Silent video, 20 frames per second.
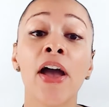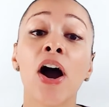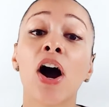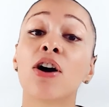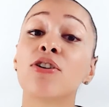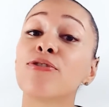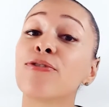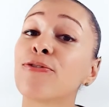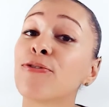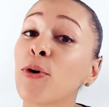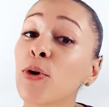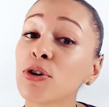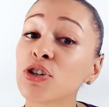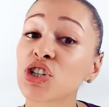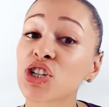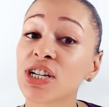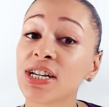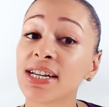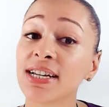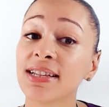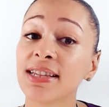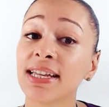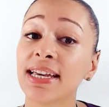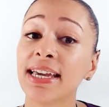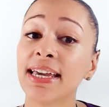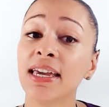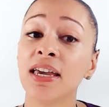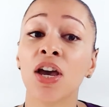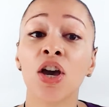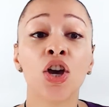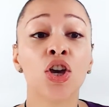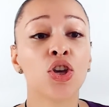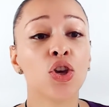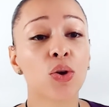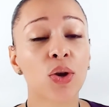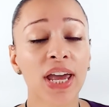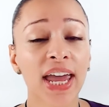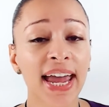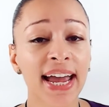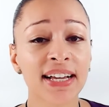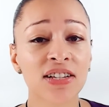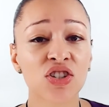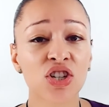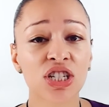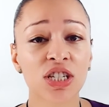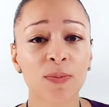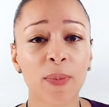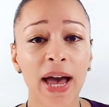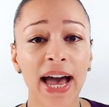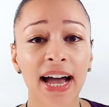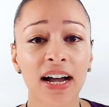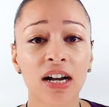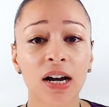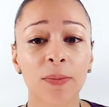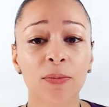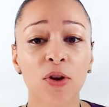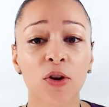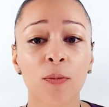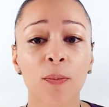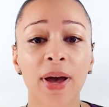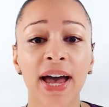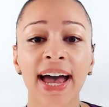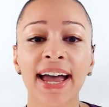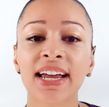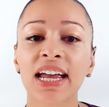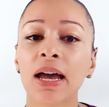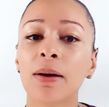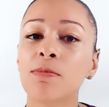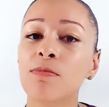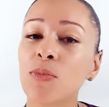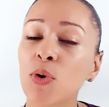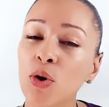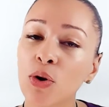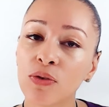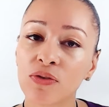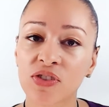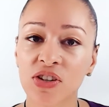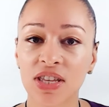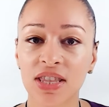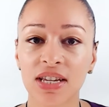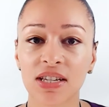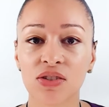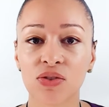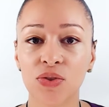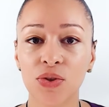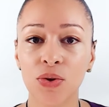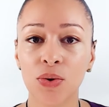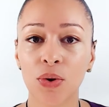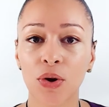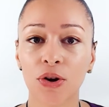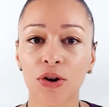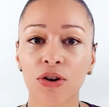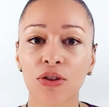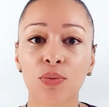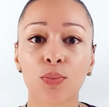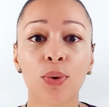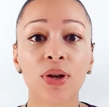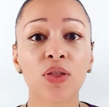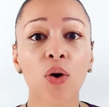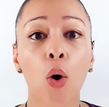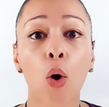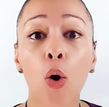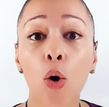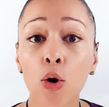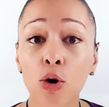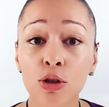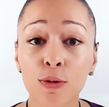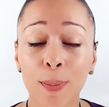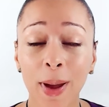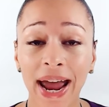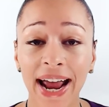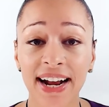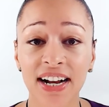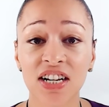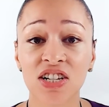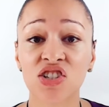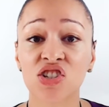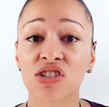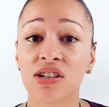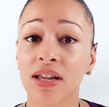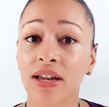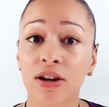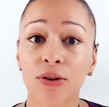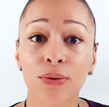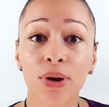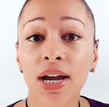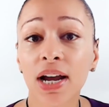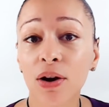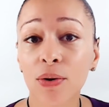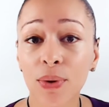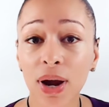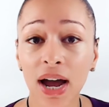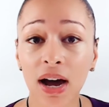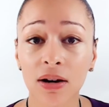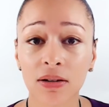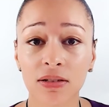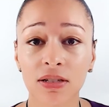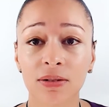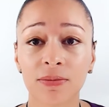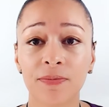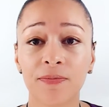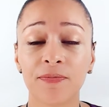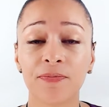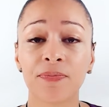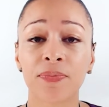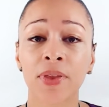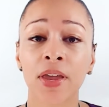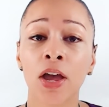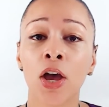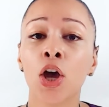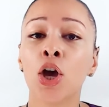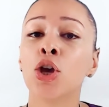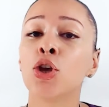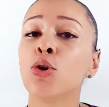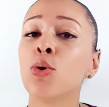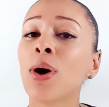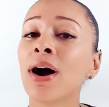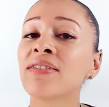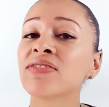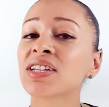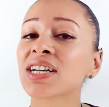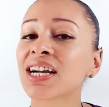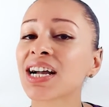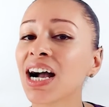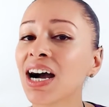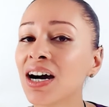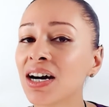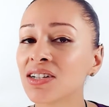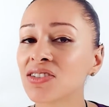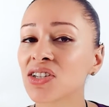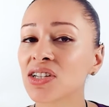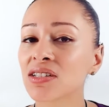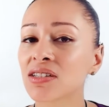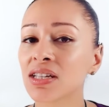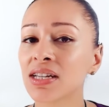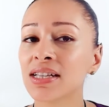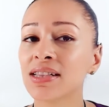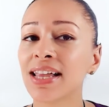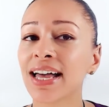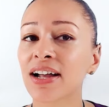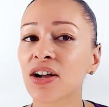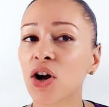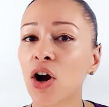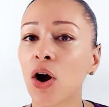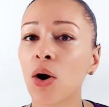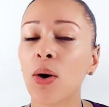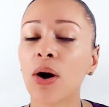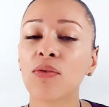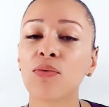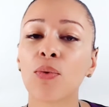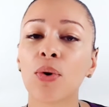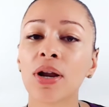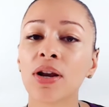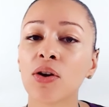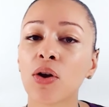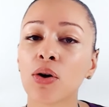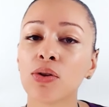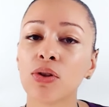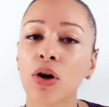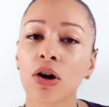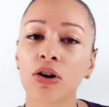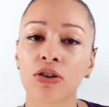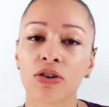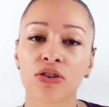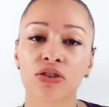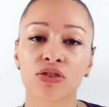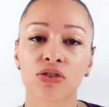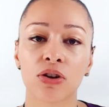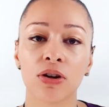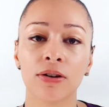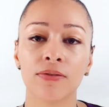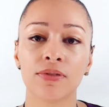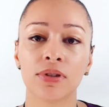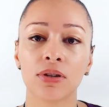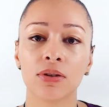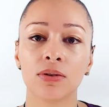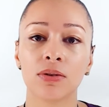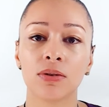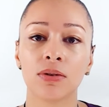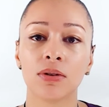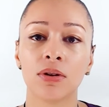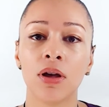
Unfortunately, you can't just pack up your bag and move to this new earth with old baggage lingering around. You have to consciously let go of what no longer serves you.